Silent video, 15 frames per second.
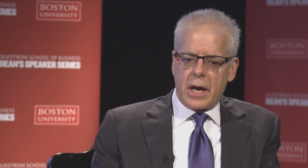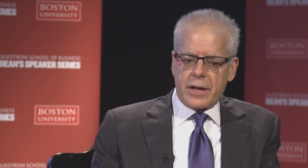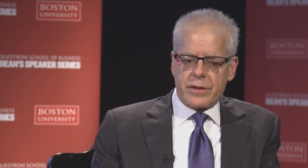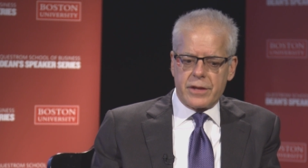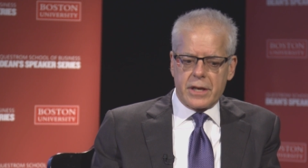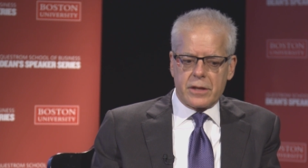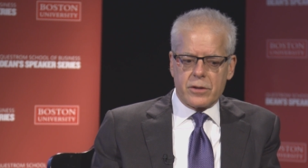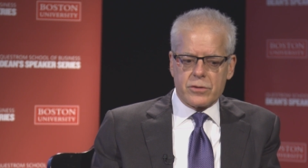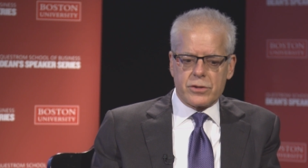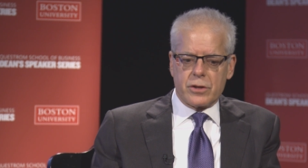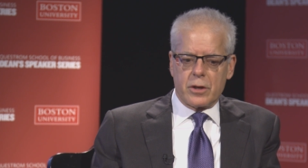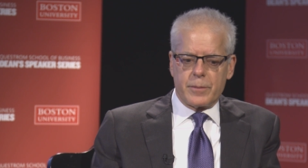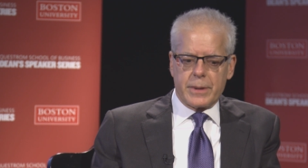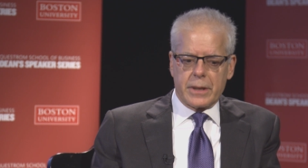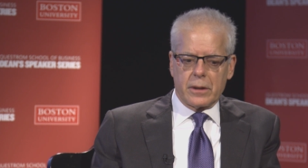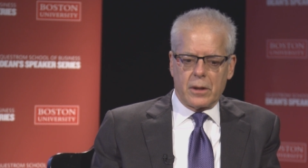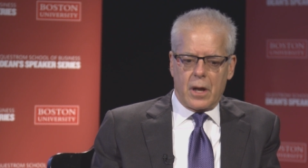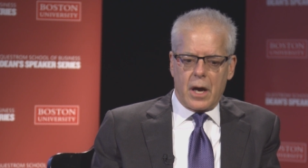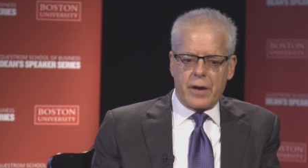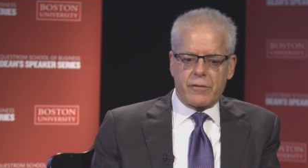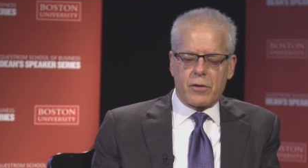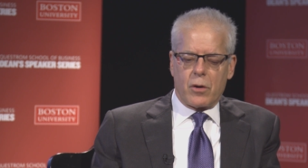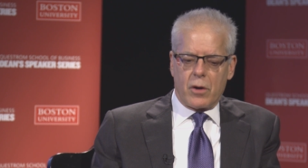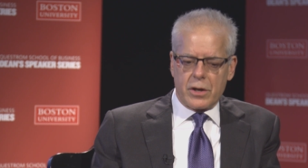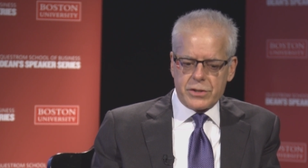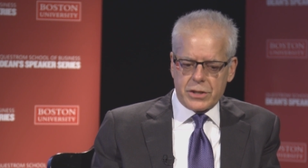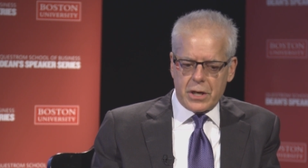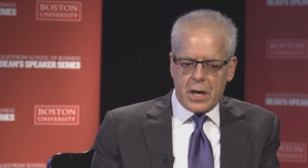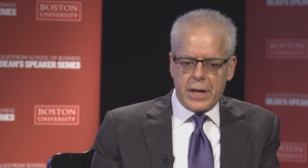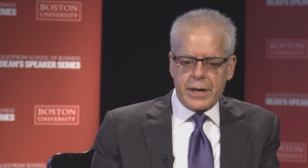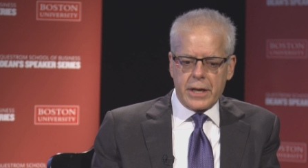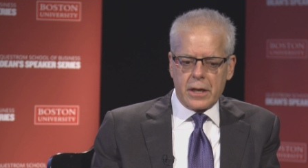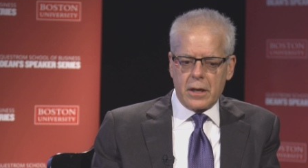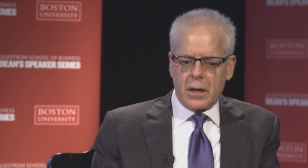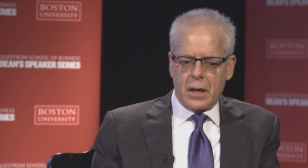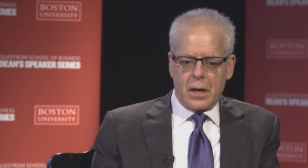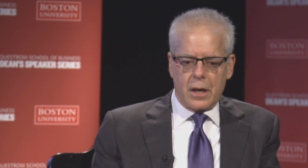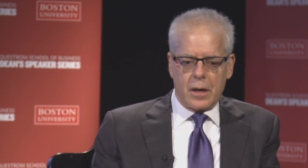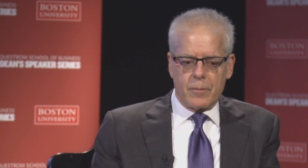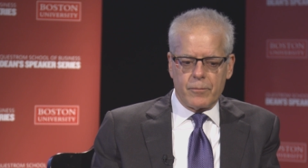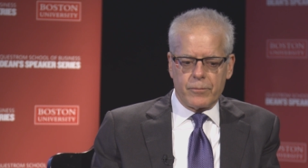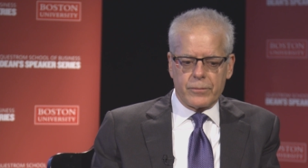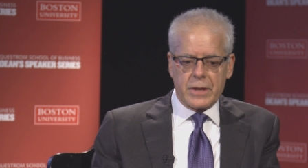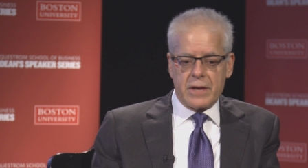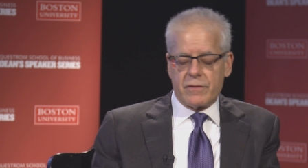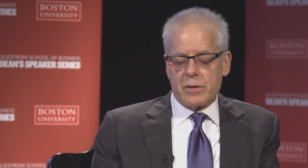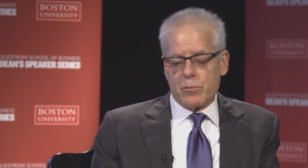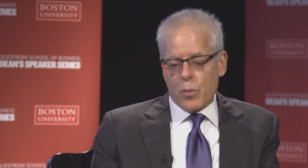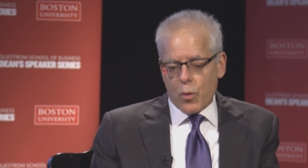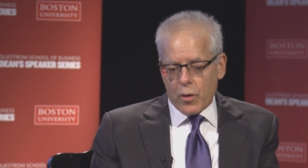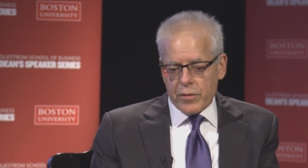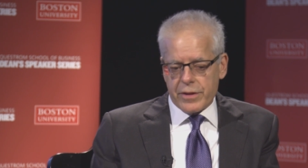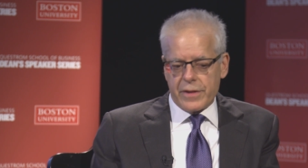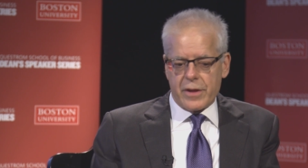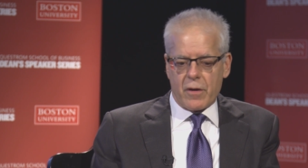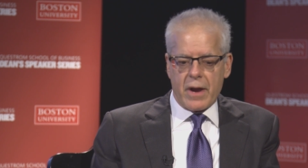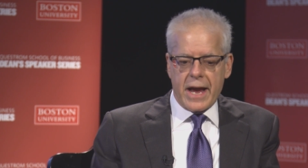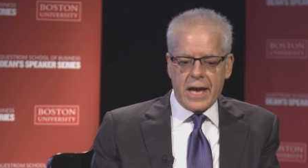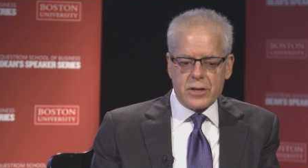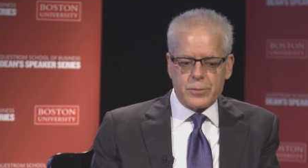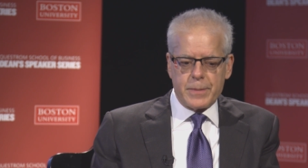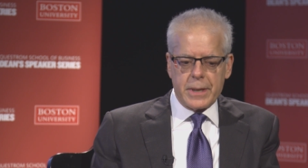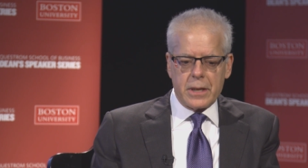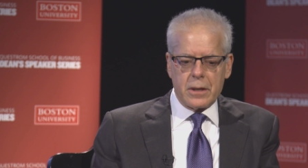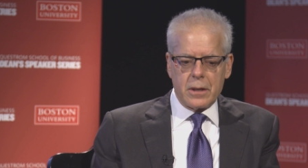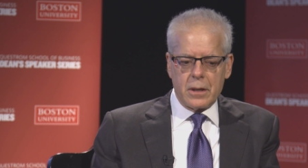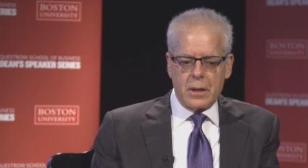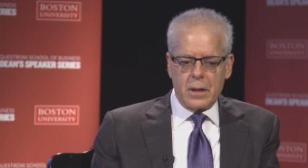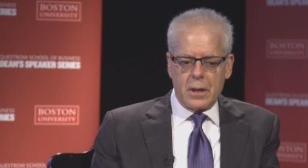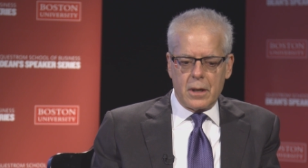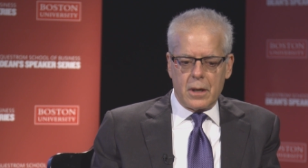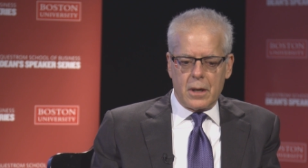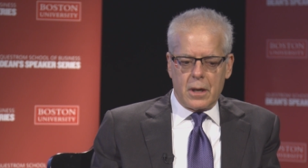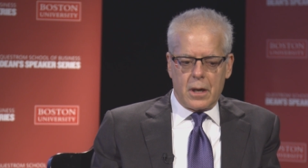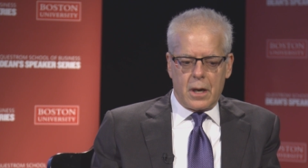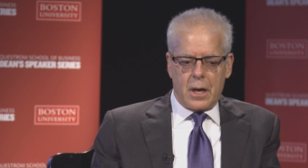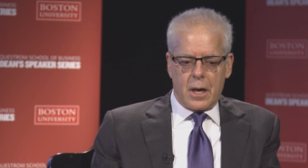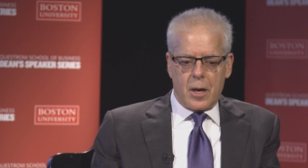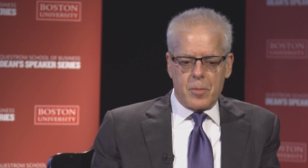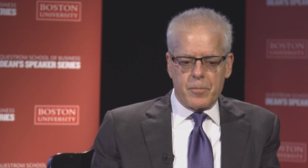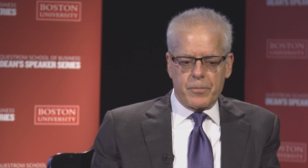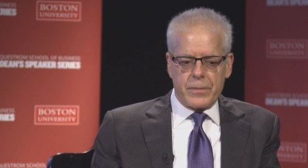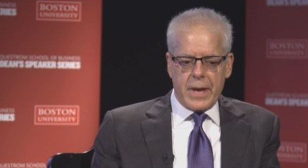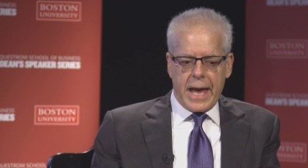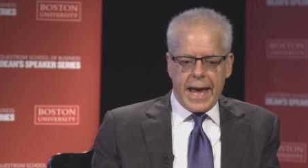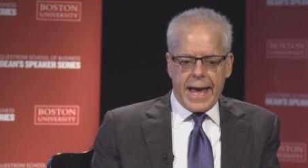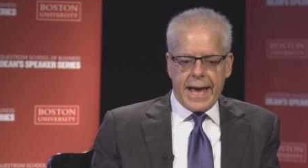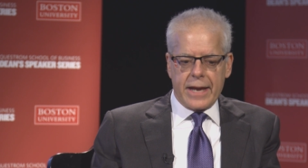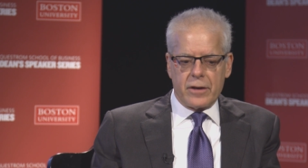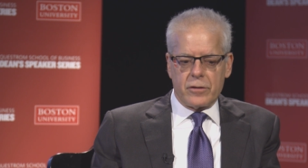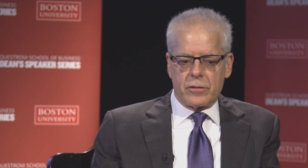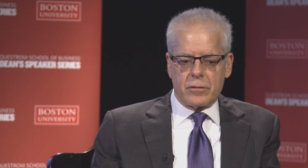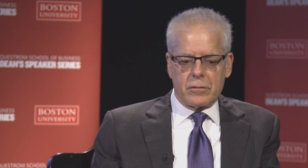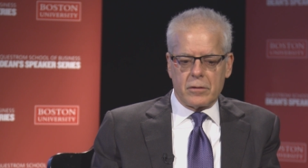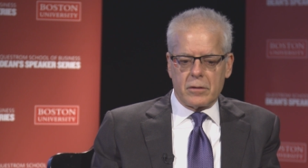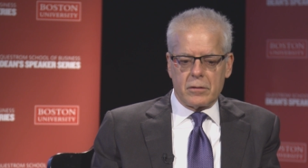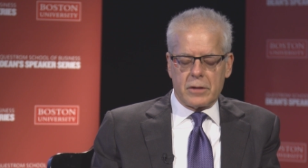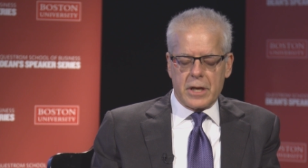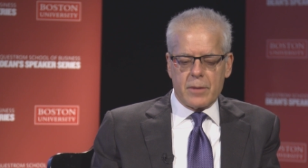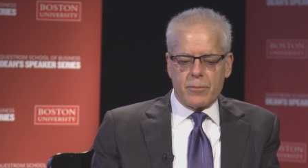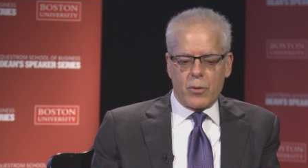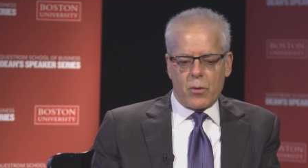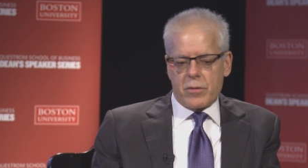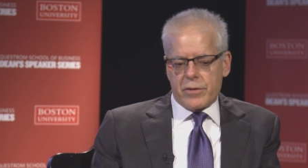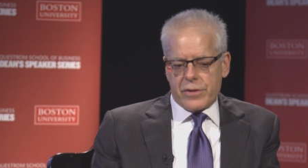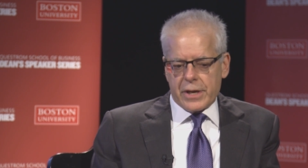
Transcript: I think there's going to be a lot of cost cutting, um, even more than there has been. Um, and the important